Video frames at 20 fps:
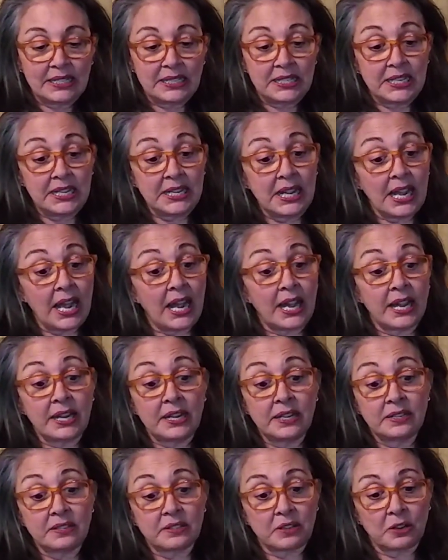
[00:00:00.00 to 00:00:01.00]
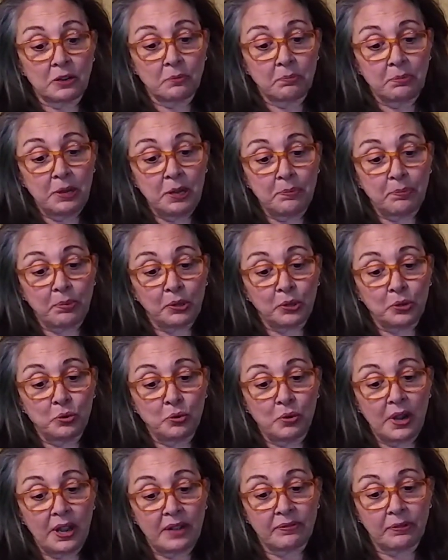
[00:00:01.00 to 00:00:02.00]
TIs are people who
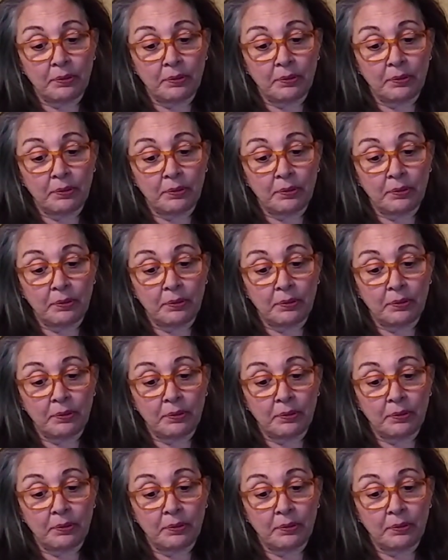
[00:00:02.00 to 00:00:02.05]
have